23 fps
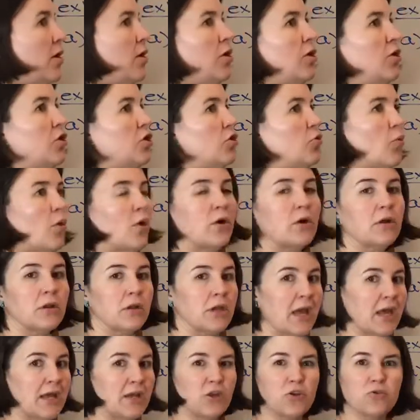You aren't
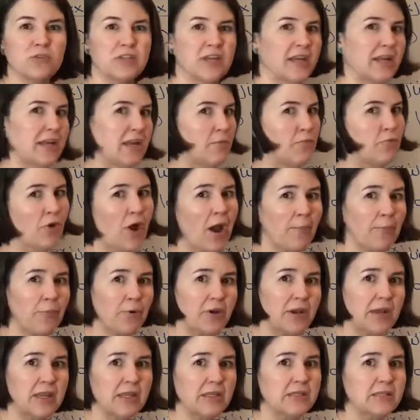yet using any
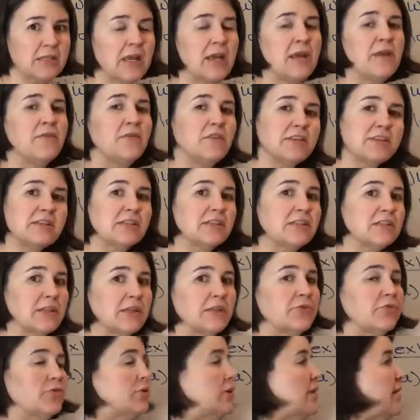properties. This is
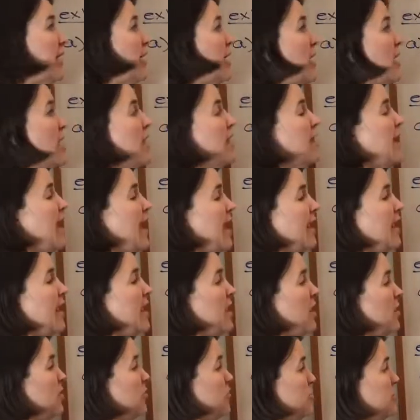literally, can I
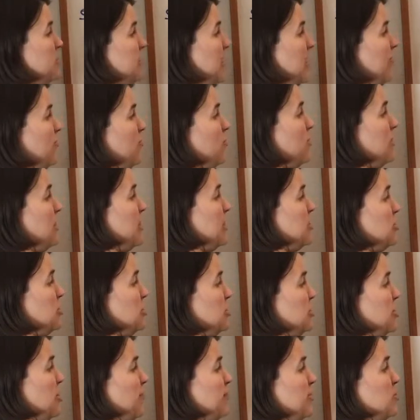understand the
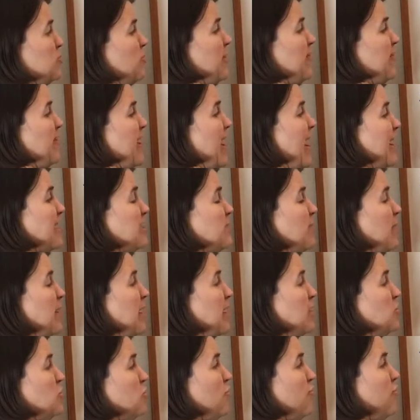relationship between the
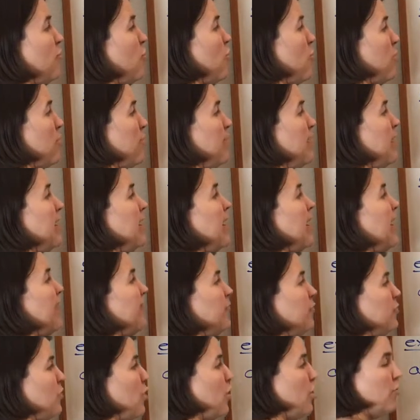exponential form and the
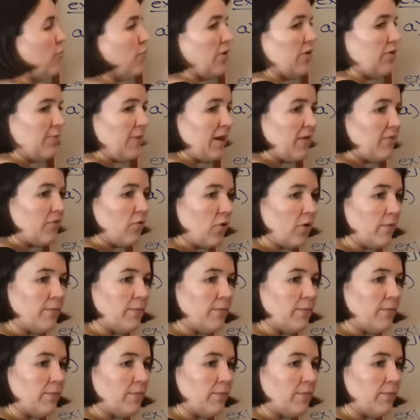logarithmic form?